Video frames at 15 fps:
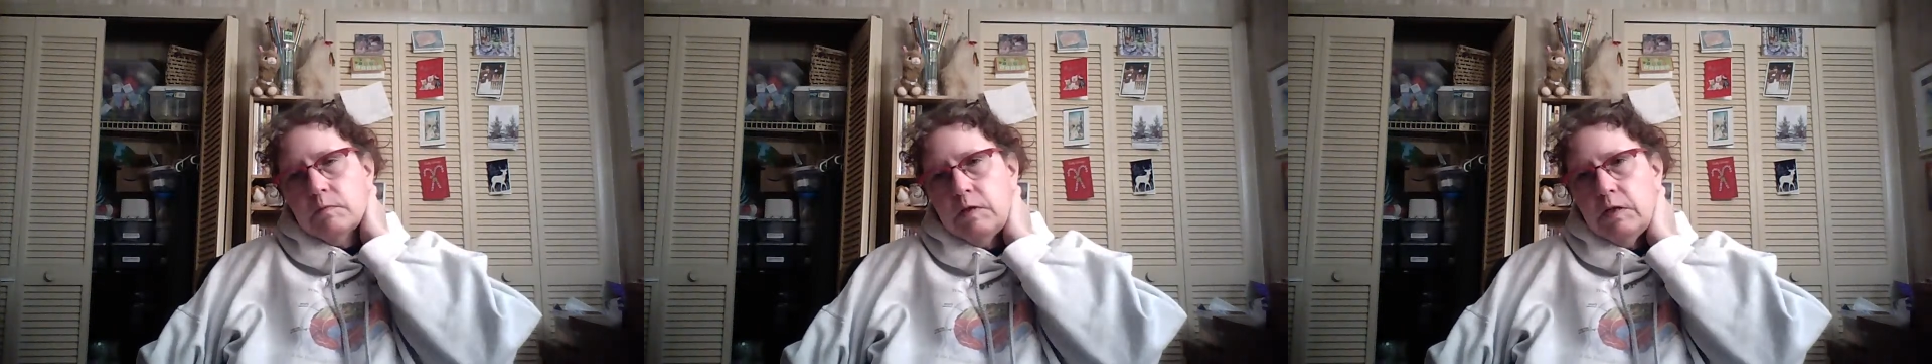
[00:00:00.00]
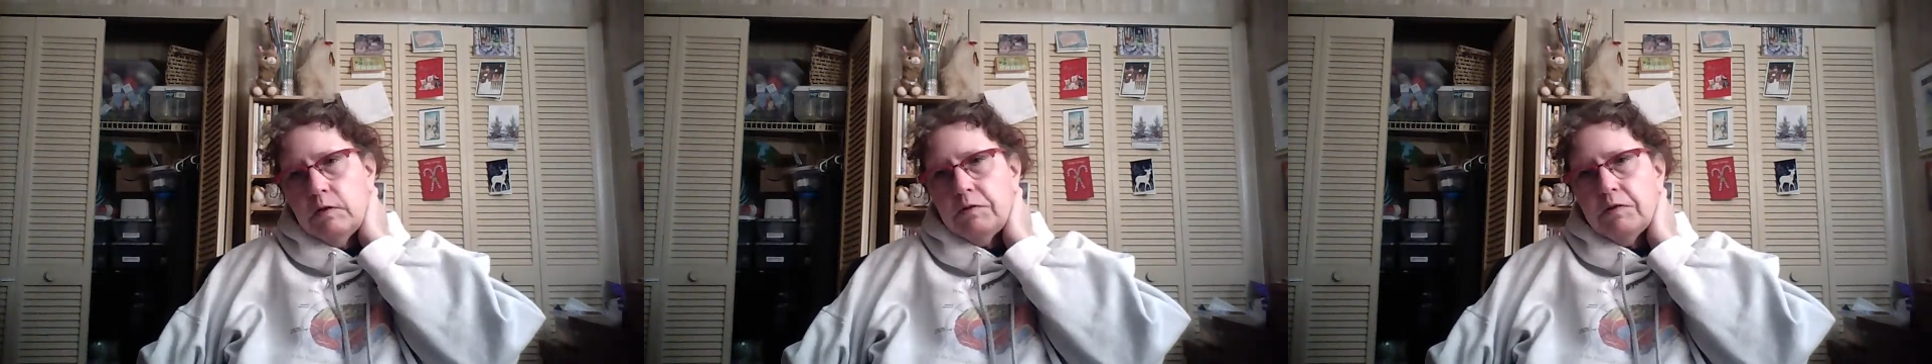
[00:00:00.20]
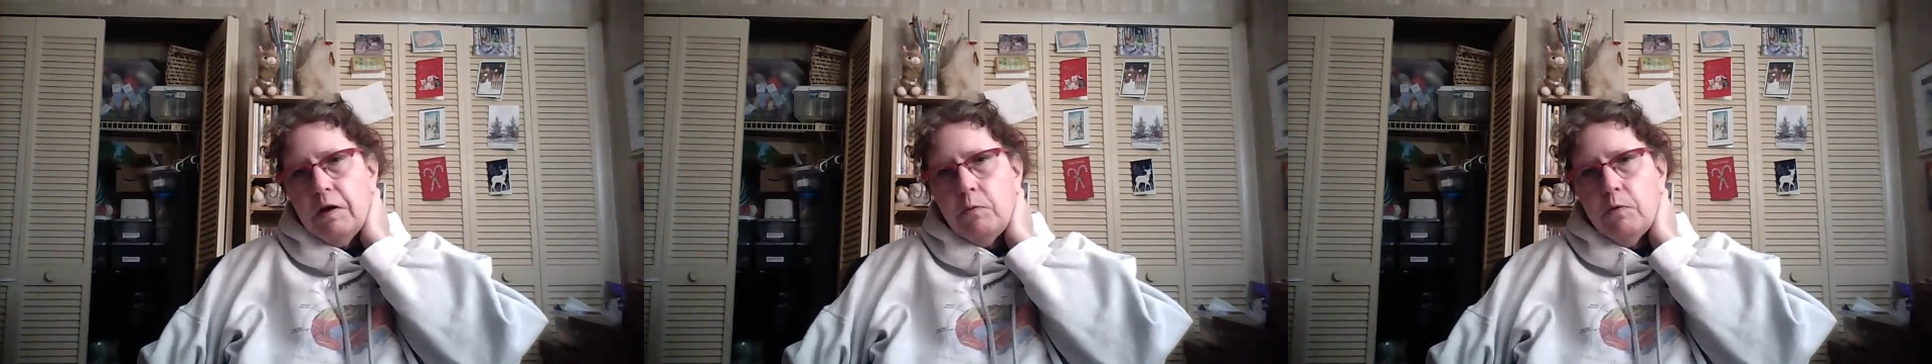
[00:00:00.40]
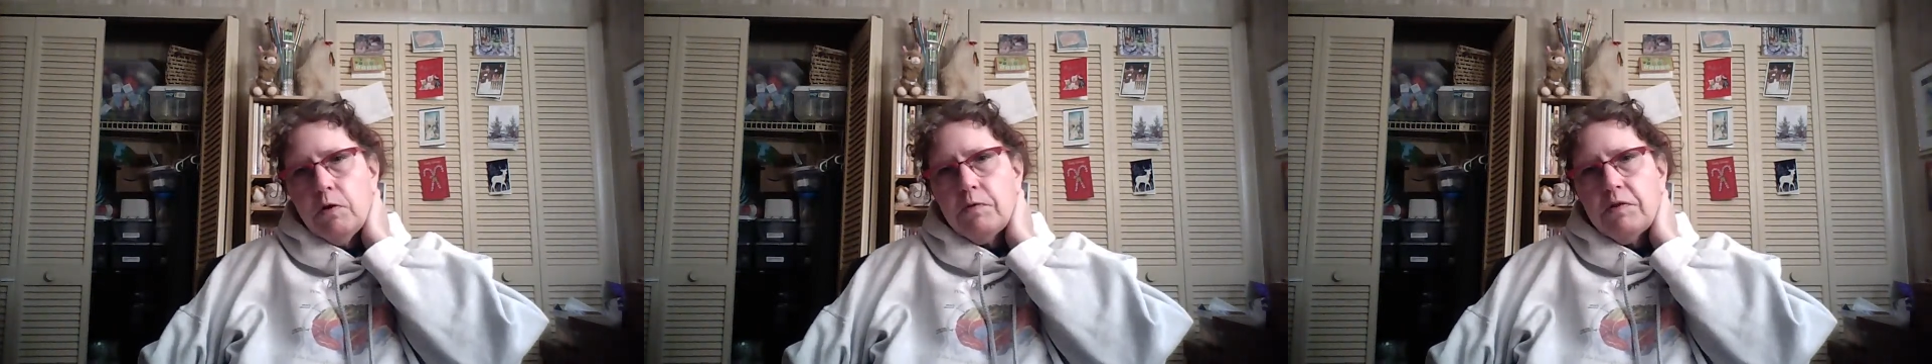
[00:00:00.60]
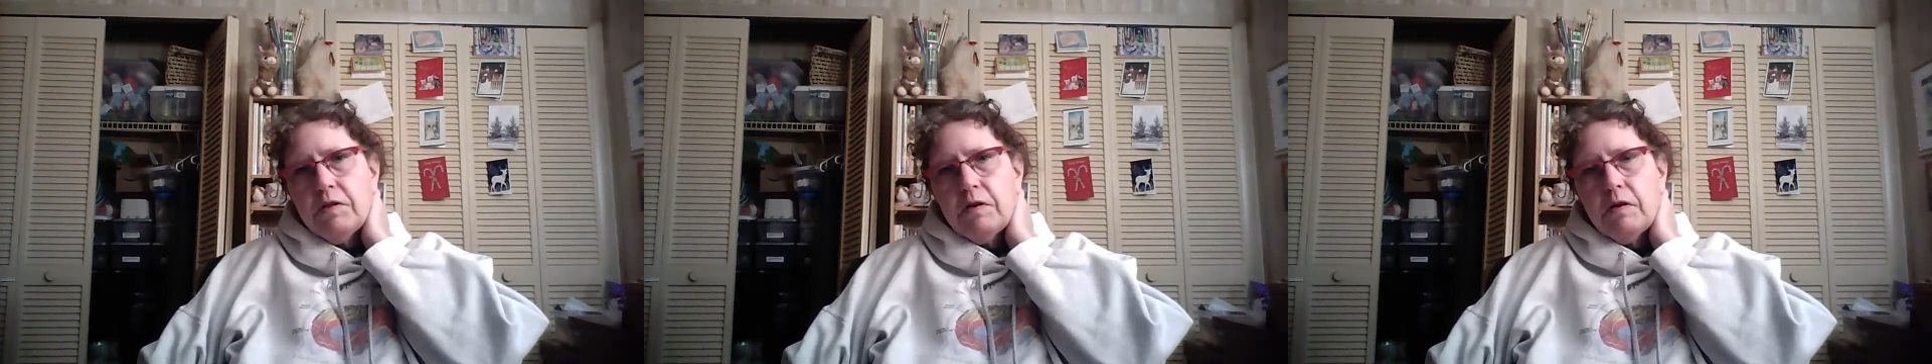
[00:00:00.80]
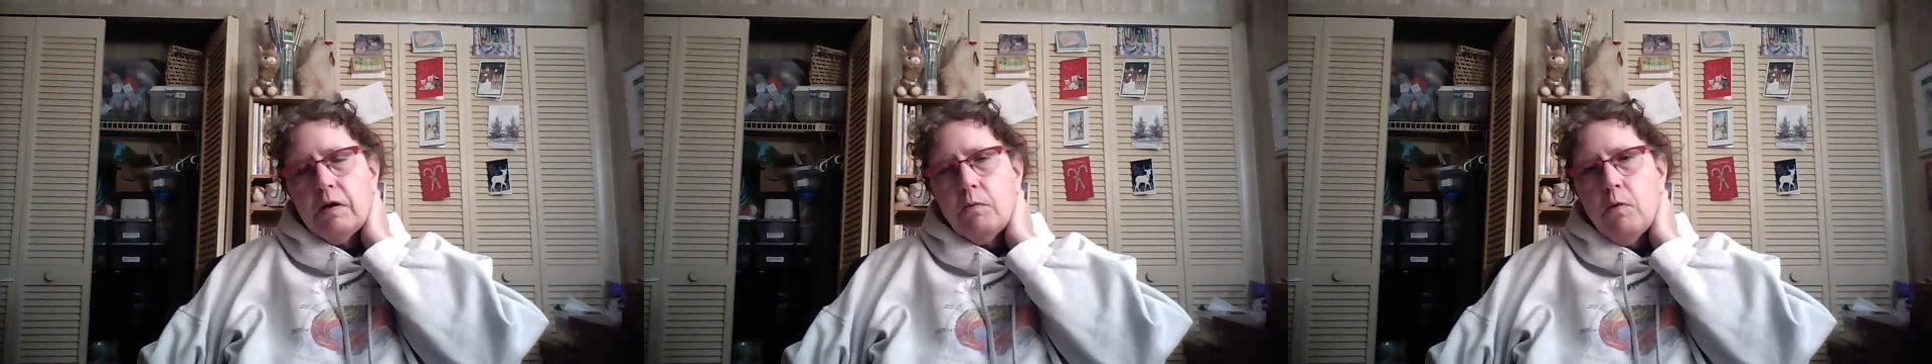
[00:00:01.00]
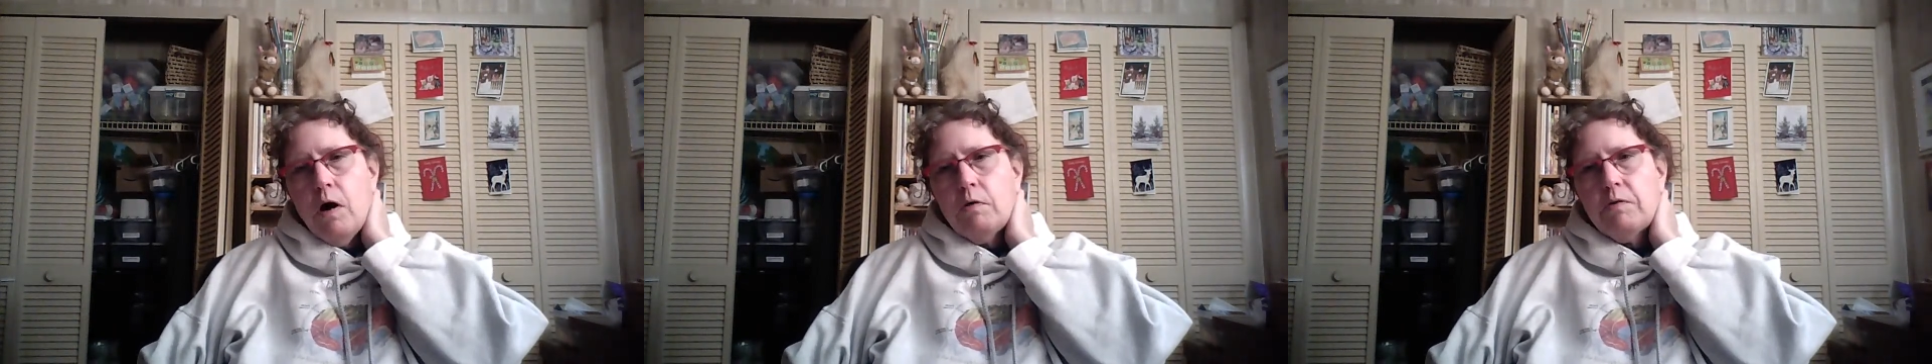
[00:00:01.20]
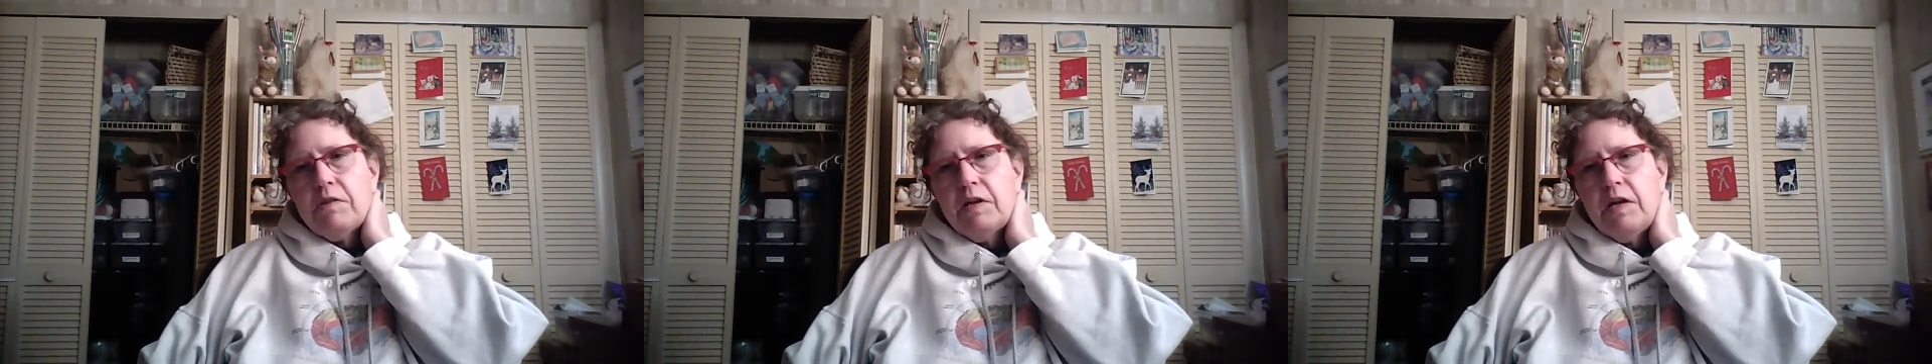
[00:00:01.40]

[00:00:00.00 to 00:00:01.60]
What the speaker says: I walk with a